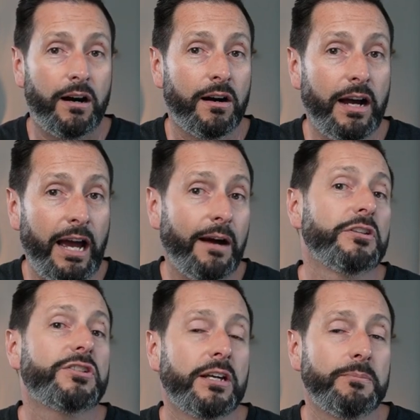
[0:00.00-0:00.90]
Our
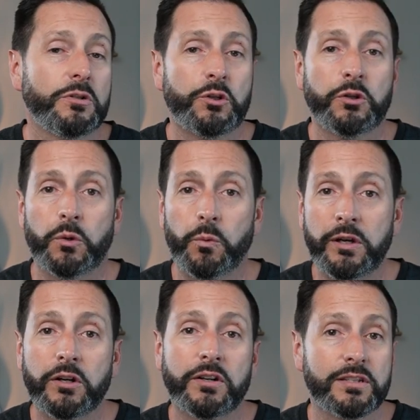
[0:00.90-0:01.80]
average temperature in the
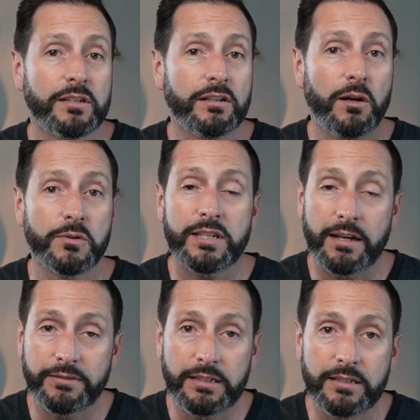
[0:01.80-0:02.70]
winter is in the low
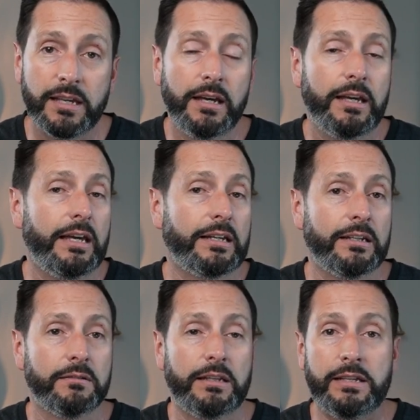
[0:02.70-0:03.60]
seventies. It
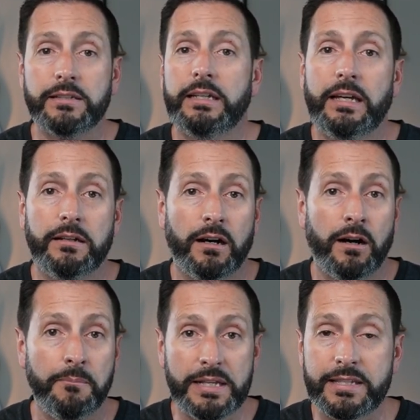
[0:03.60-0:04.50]
can easily hit
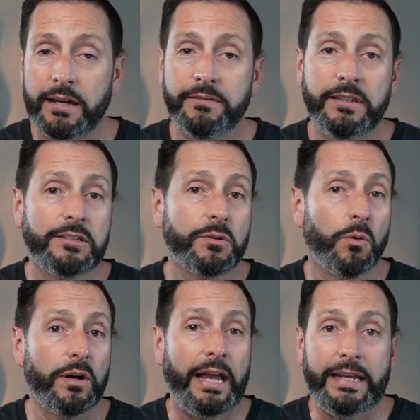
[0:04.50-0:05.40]
uh, mid seventies
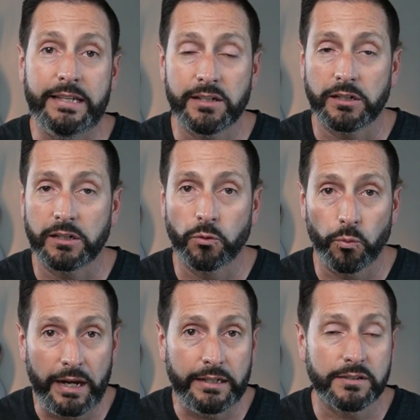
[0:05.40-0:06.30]
or eighties on a
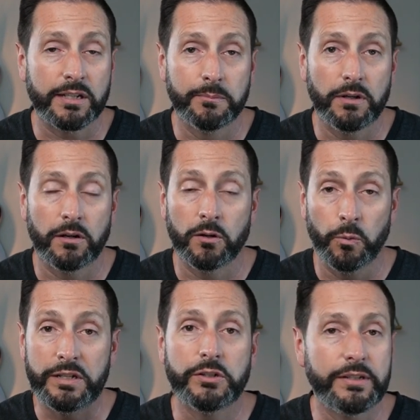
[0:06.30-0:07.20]
great summer or a
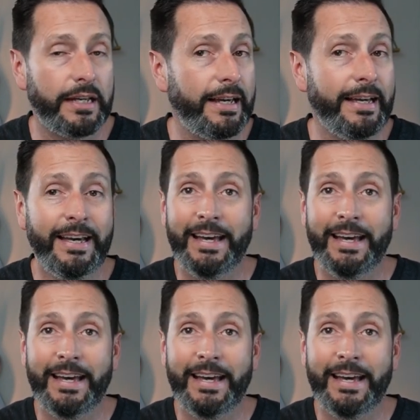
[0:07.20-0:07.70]
winter day.